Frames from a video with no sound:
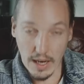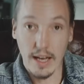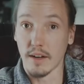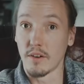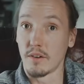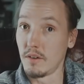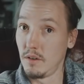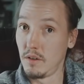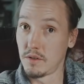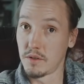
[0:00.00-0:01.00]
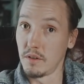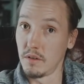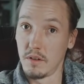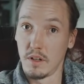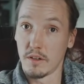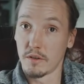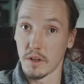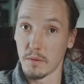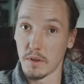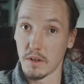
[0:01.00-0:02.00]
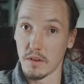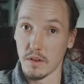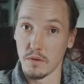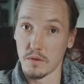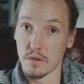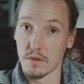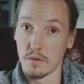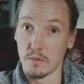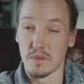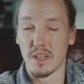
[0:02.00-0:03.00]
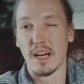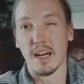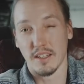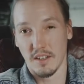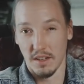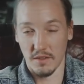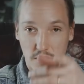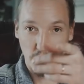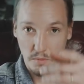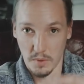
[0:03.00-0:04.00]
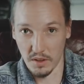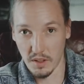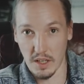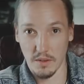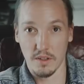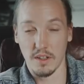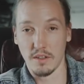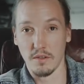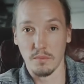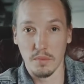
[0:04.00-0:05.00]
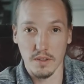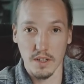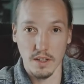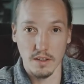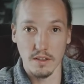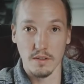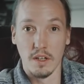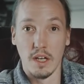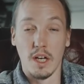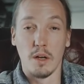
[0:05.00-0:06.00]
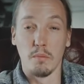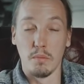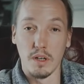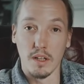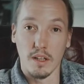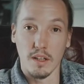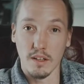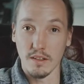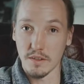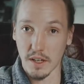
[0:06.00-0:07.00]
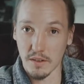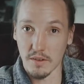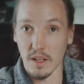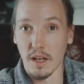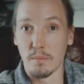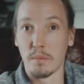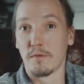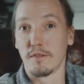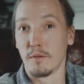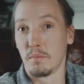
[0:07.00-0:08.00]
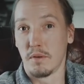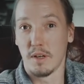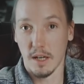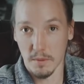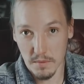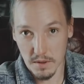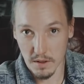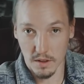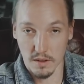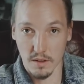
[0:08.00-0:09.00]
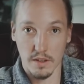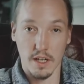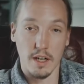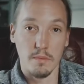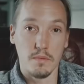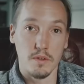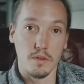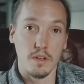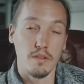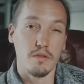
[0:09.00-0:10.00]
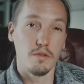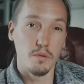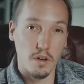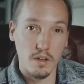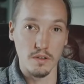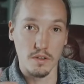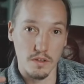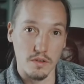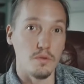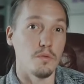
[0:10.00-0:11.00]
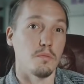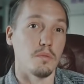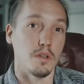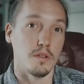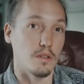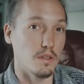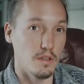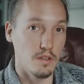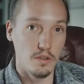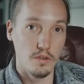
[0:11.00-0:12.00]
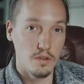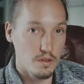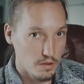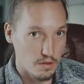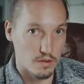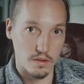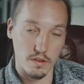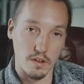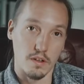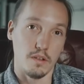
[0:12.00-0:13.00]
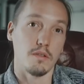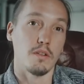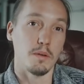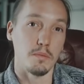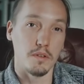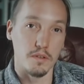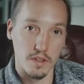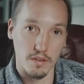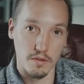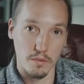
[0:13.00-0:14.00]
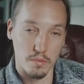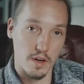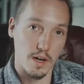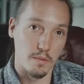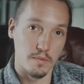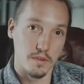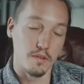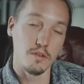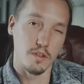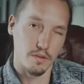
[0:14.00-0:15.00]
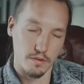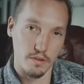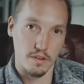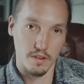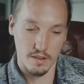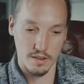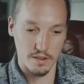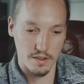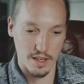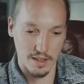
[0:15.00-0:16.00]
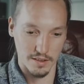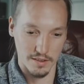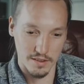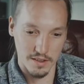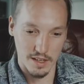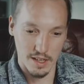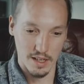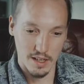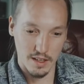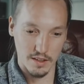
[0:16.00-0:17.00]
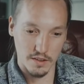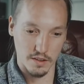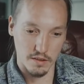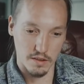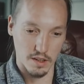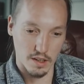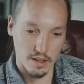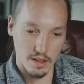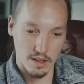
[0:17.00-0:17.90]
And also, to anybody that uses zooms, I actually have a zoom on now, so I shouldn't be saying this, but in general, I prefer primes all the time. So if you are a zoom person, you should start to limit yourself to primes, just for the challenge. It's a good thing.